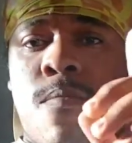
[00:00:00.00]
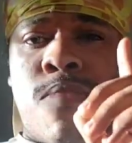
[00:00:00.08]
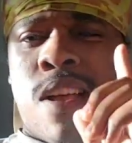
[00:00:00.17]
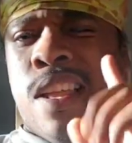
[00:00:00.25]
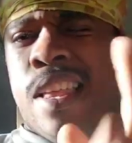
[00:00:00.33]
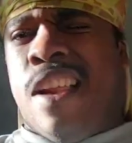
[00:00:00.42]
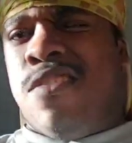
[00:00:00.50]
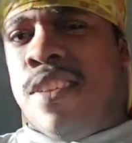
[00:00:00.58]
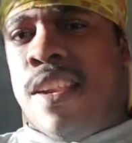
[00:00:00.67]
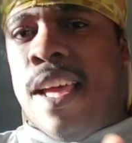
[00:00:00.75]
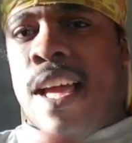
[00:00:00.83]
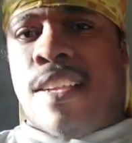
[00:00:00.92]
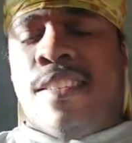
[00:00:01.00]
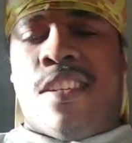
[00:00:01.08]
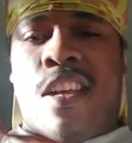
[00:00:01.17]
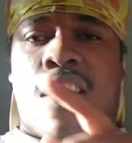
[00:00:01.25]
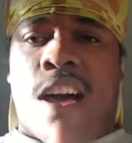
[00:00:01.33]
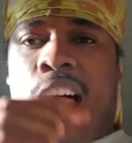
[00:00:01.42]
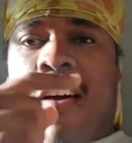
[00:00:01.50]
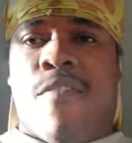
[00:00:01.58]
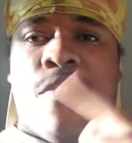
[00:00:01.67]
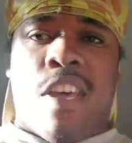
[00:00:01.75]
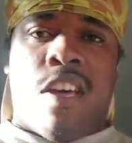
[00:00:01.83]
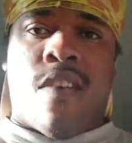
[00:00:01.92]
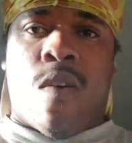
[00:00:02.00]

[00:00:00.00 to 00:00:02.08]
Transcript: Probably later today, I'll tell y'all how I feel.